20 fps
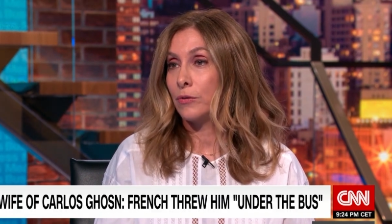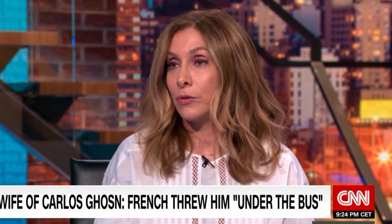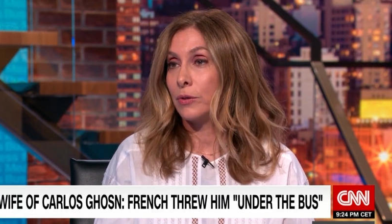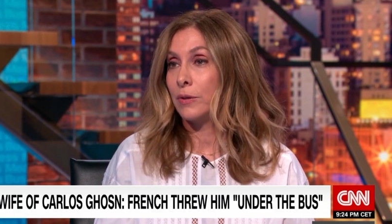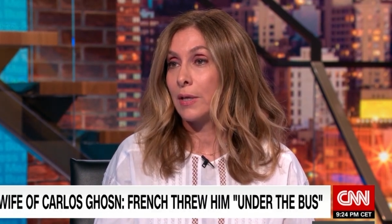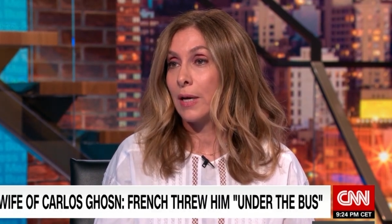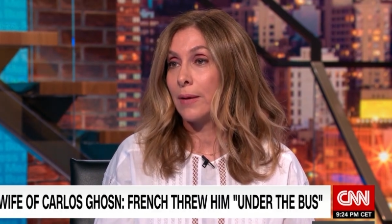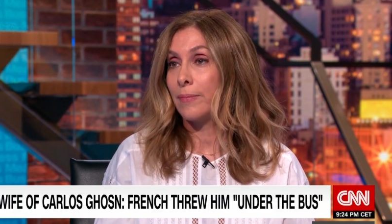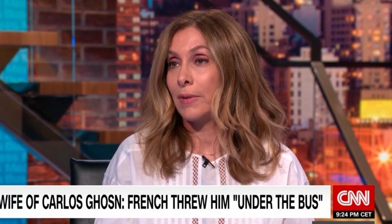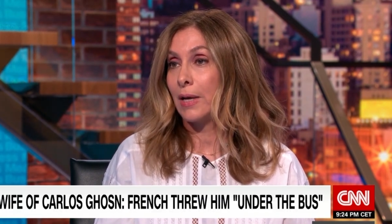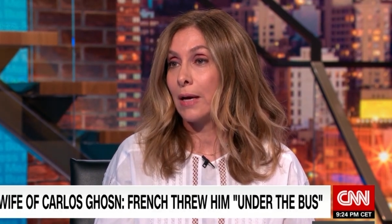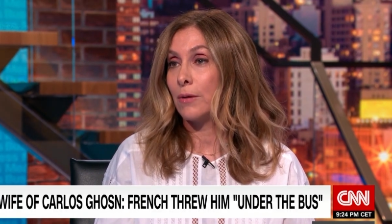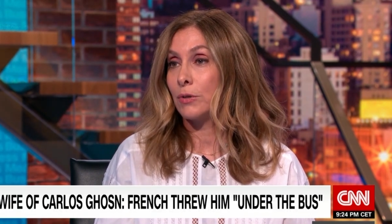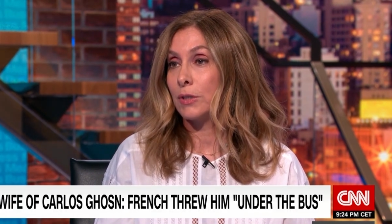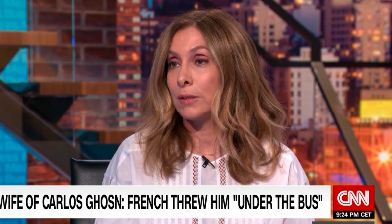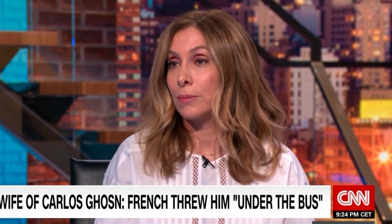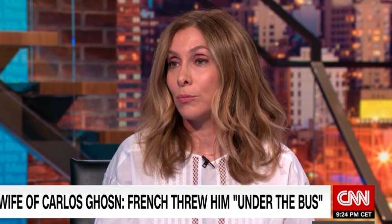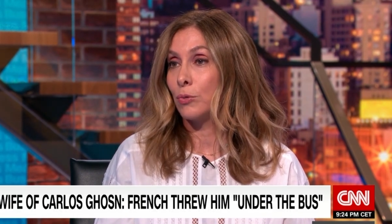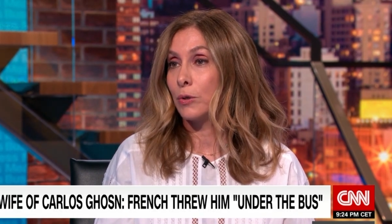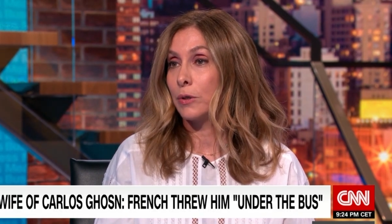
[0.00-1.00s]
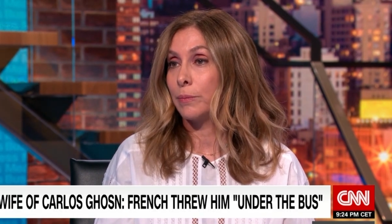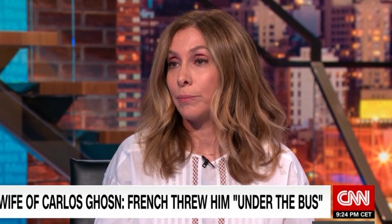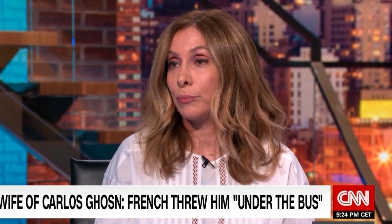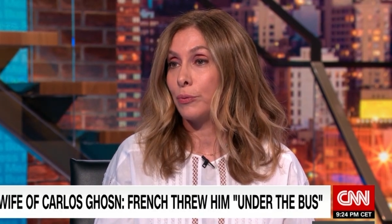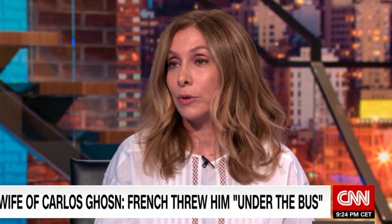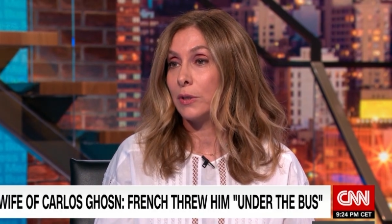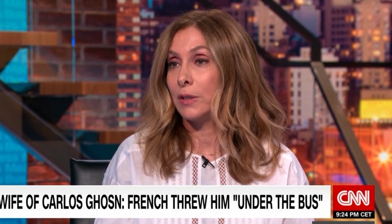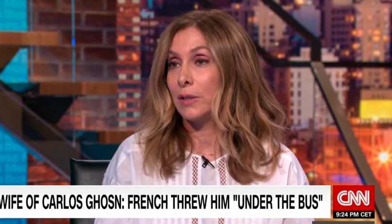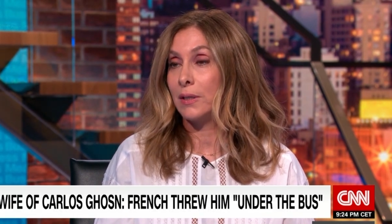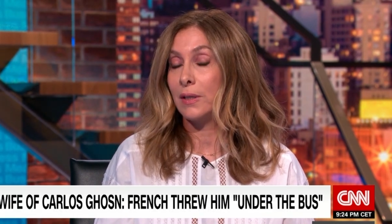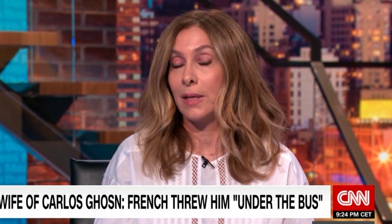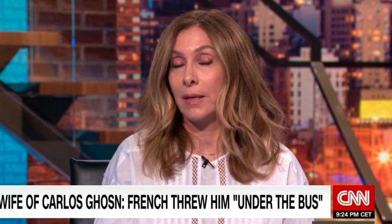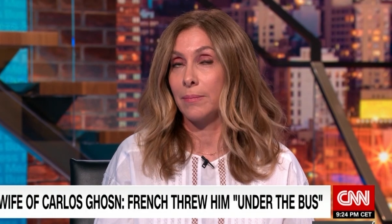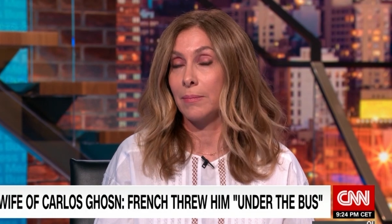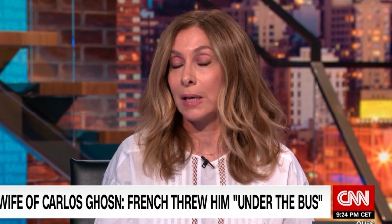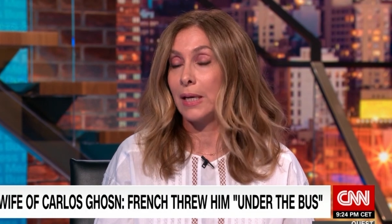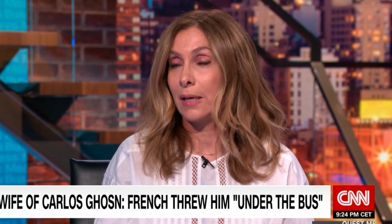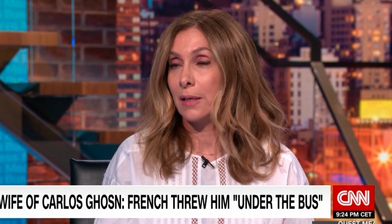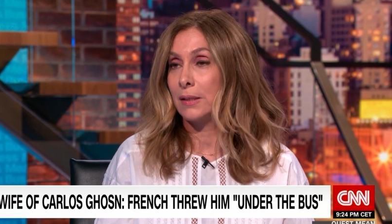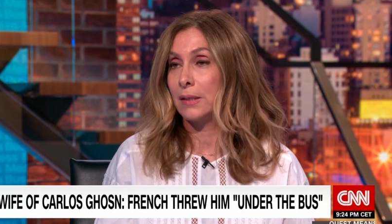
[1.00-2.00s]
To them, that was more important than
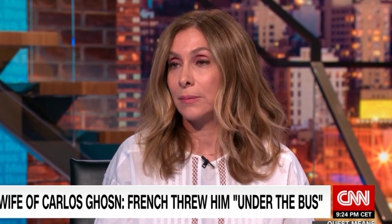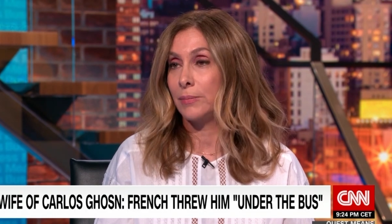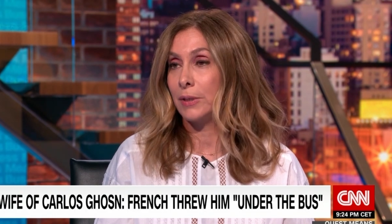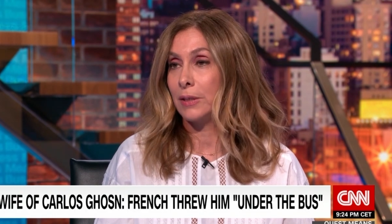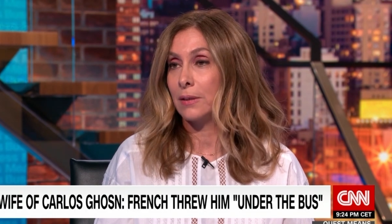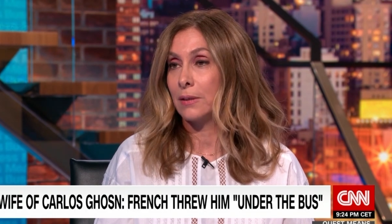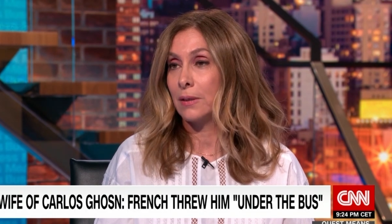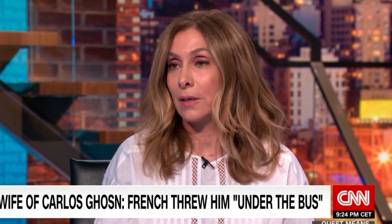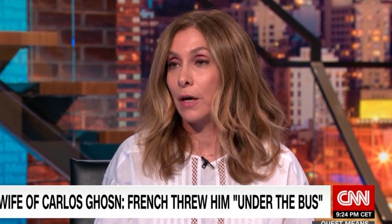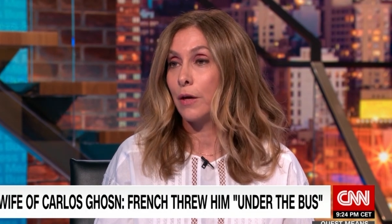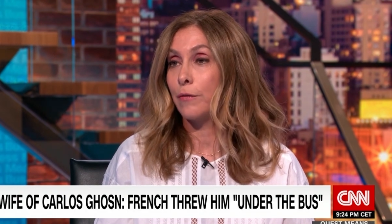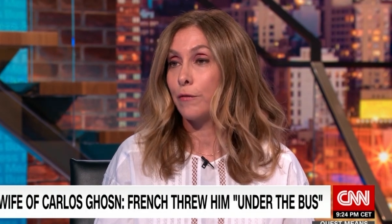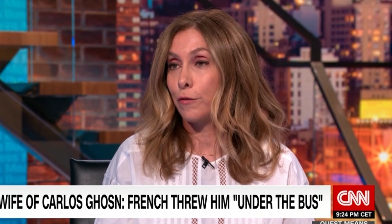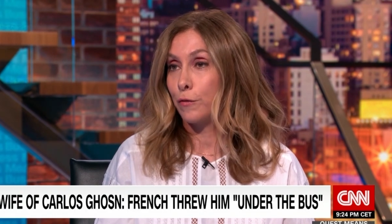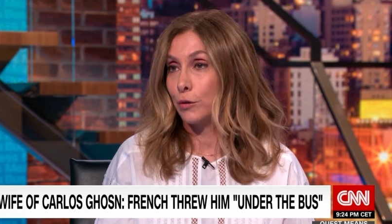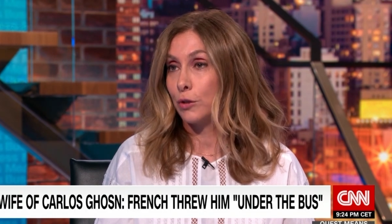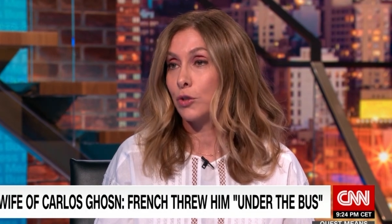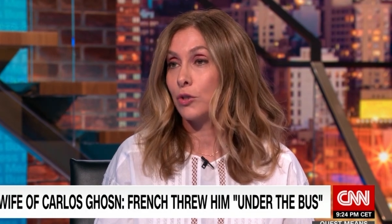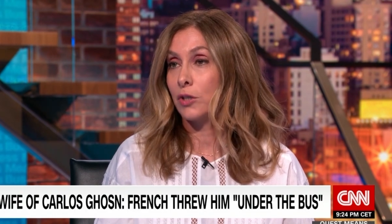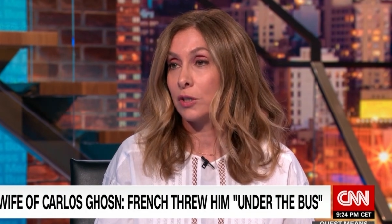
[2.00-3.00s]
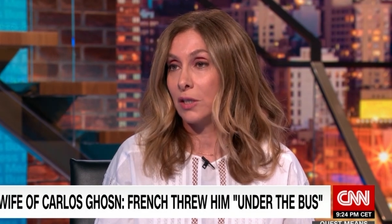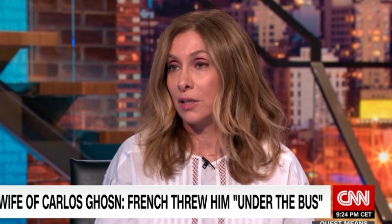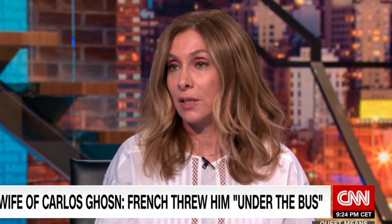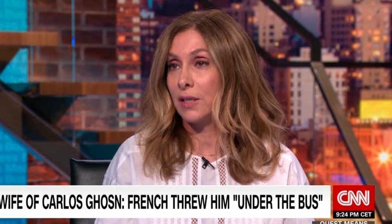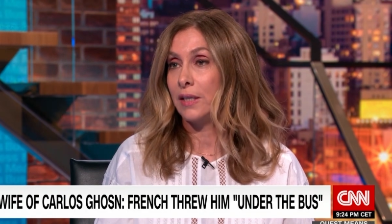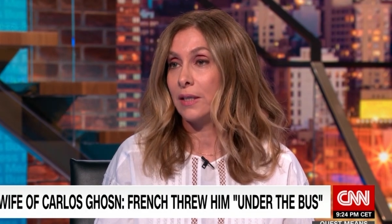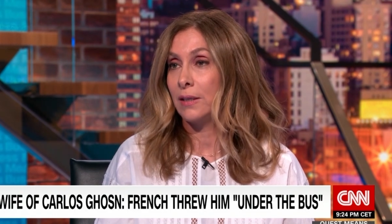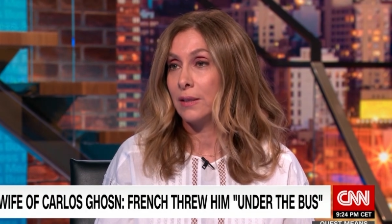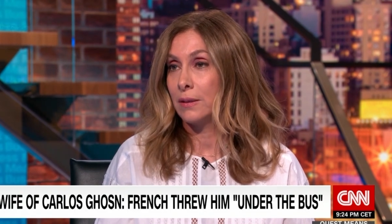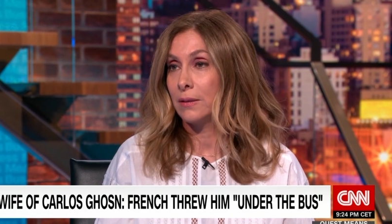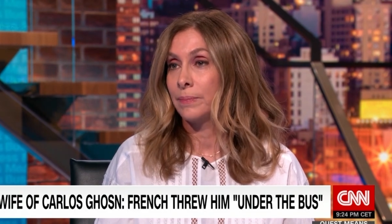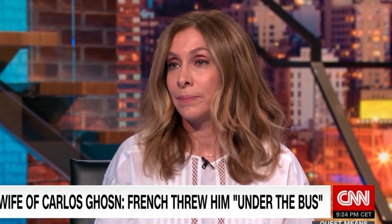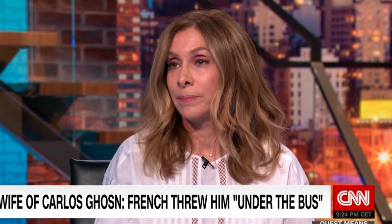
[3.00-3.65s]
my husband, unfortunately.